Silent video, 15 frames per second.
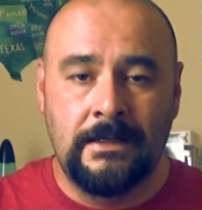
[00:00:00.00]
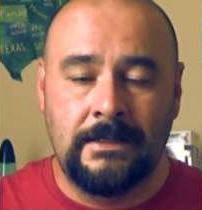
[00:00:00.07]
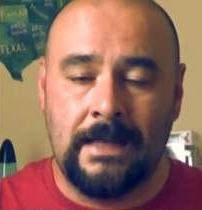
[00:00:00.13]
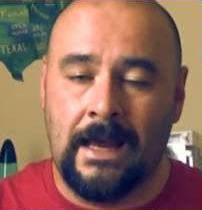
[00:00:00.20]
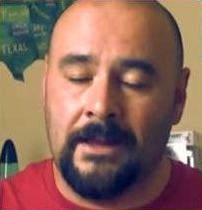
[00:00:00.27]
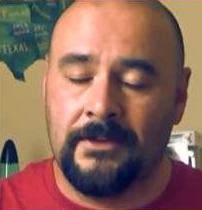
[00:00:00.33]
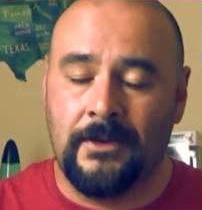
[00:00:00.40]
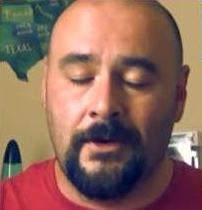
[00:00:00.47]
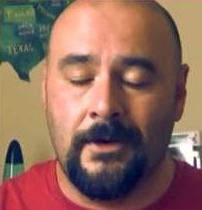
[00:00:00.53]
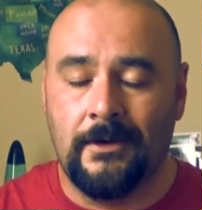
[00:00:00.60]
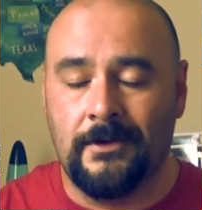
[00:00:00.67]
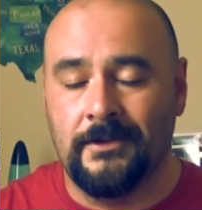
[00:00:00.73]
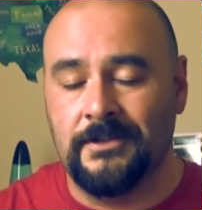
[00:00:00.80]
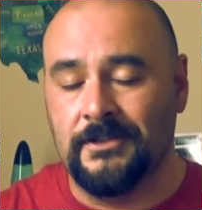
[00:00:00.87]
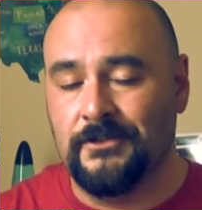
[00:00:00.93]
doubt
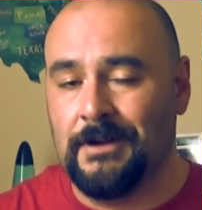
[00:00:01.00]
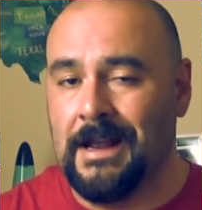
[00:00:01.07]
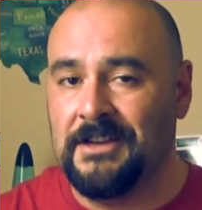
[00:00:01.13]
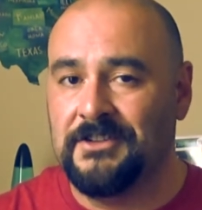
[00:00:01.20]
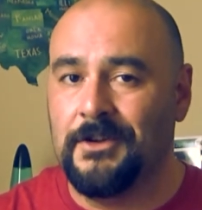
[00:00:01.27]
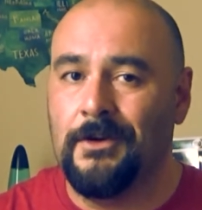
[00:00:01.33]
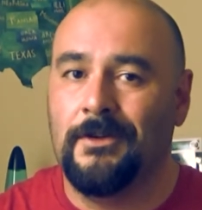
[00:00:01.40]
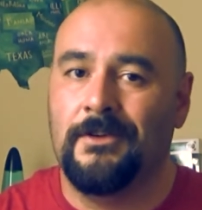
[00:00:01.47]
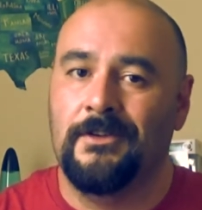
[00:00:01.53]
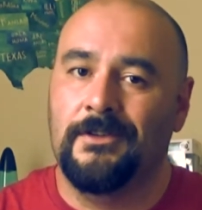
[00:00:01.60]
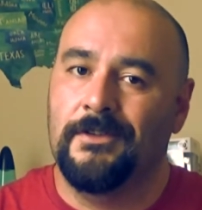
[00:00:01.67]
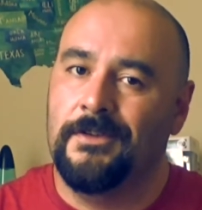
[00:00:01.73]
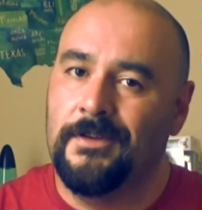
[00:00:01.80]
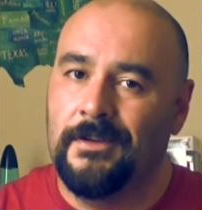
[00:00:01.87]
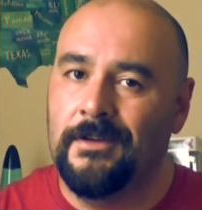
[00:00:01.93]
talkers and trash
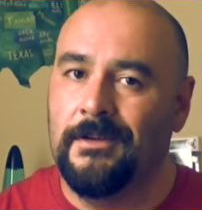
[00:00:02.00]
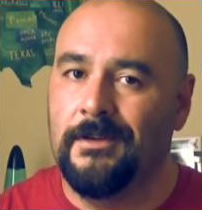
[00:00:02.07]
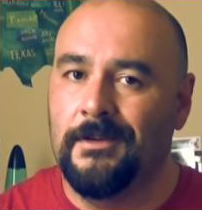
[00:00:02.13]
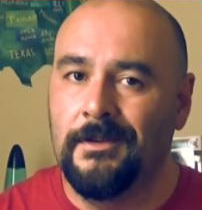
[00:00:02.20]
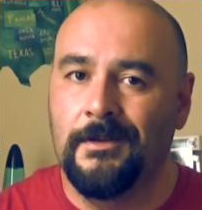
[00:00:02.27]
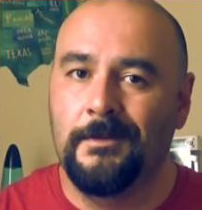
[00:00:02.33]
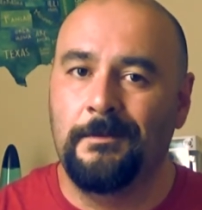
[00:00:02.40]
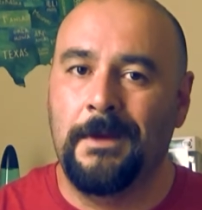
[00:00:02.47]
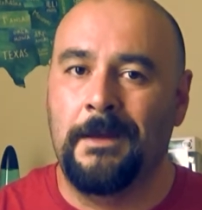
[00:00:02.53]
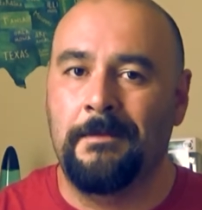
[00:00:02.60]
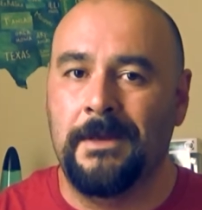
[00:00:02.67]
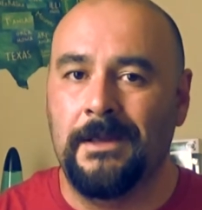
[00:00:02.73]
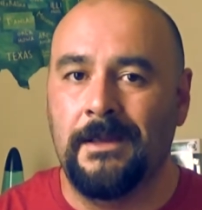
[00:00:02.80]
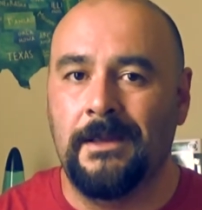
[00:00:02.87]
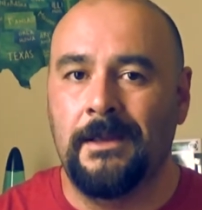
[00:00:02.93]
talkers may
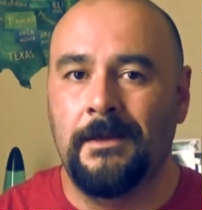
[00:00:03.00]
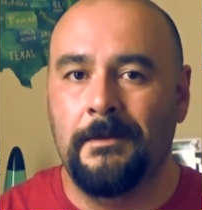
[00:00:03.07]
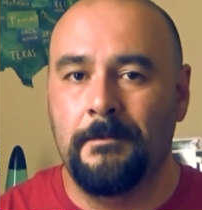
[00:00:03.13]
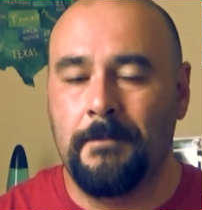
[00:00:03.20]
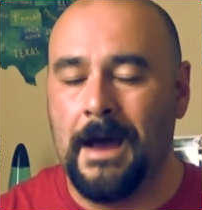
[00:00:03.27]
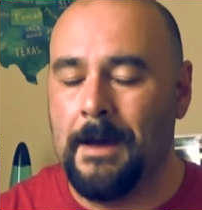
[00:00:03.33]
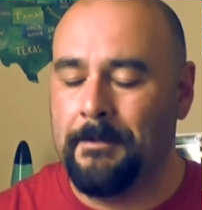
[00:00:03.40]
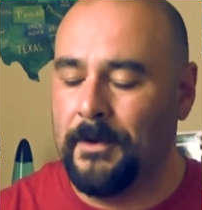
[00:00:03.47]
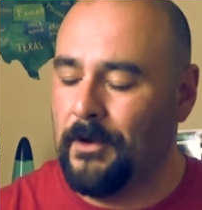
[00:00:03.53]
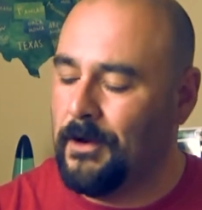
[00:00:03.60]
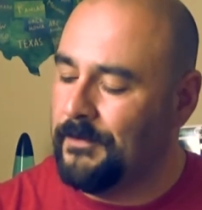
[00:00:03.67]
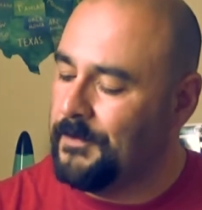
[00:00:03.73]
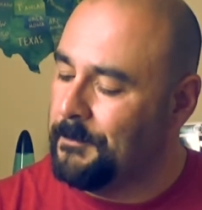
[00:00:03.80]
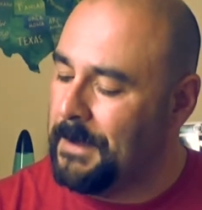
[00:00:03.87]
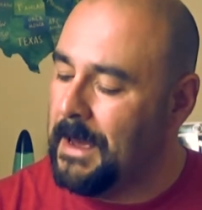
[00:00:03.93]
be popping
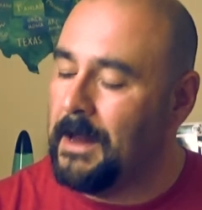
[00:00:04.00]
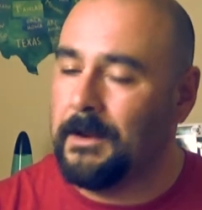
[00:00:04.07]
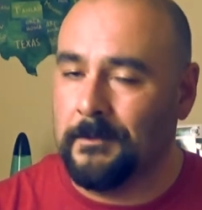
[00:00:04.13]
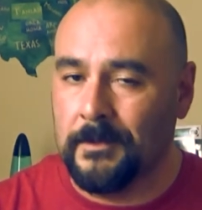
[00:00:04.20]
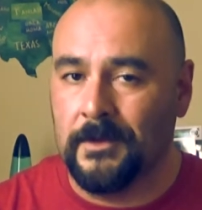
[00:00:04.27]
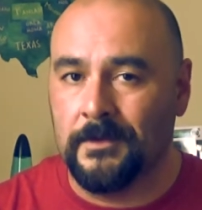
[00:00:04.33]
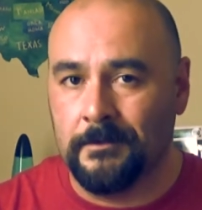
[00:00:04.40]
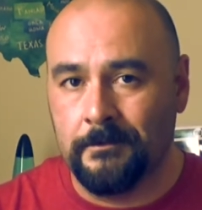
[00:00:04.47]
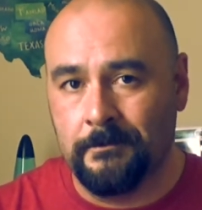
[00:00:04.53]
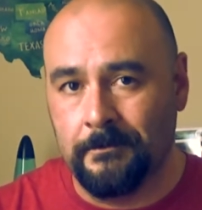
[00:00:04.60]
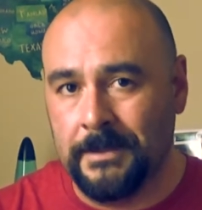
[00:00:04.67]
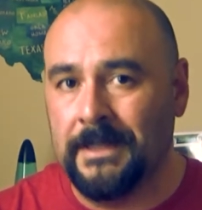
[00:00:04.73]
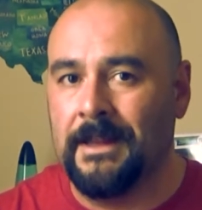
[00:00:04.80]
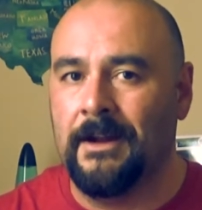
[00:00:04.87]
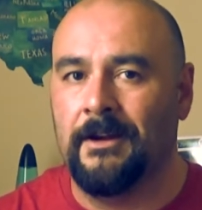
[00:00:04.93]
off about them. They'll
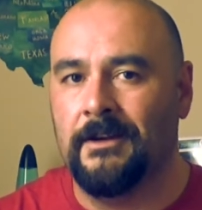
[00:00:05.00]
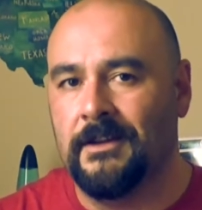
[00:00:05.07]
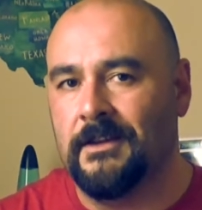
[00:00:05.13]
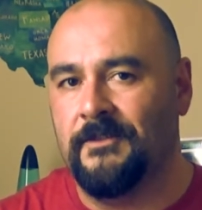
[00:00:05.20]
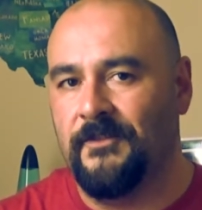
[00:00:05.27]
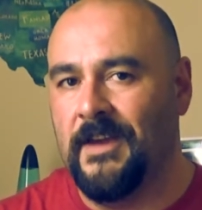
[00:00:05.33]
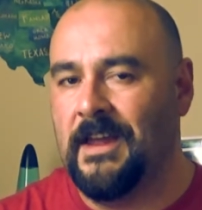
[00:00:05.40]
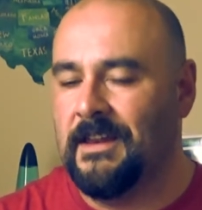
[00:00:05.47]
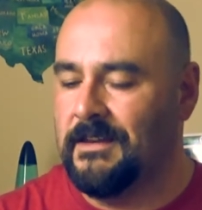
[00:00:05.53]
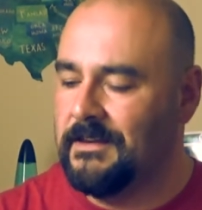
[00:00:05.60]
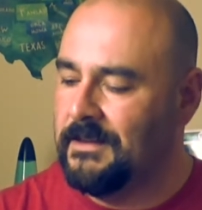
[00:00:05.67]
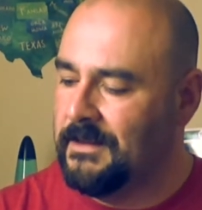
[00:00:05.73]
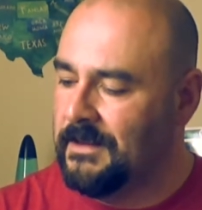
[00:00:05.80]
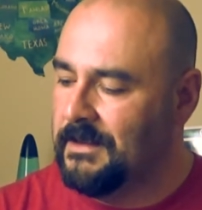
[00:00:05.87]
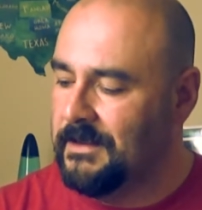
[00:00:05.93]
be there to defend
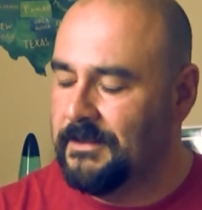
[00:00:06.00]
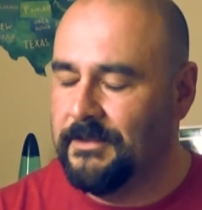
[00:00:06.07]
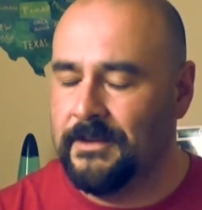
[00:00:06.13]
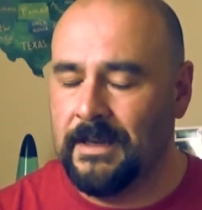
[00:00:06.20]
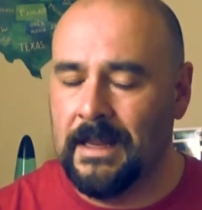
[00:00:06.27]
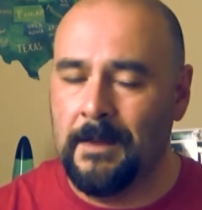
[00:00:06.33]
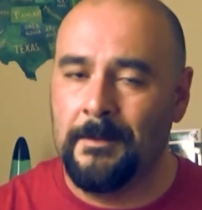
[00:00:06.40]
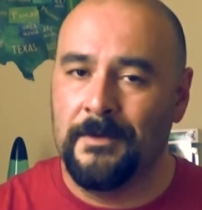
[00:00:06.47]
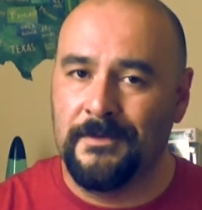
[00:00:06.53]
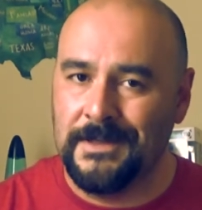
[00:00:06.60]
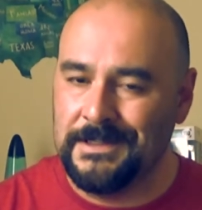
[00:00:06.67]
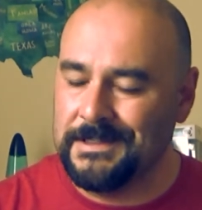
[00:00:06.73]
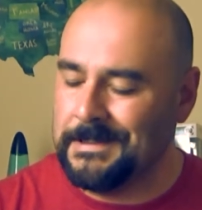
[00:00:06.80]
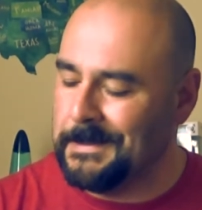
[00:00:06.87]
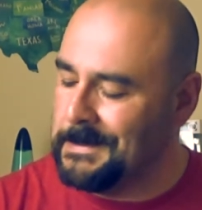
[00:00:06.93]
the name of
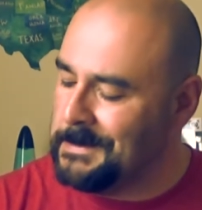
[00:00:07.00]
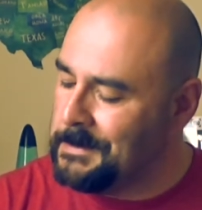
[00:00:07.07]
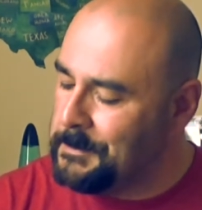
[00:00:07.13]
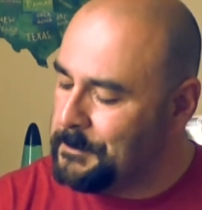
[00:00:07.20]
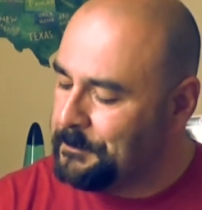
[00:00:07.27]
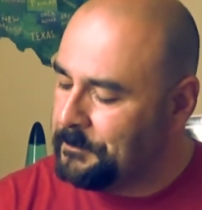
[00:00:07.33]
Eazy-E.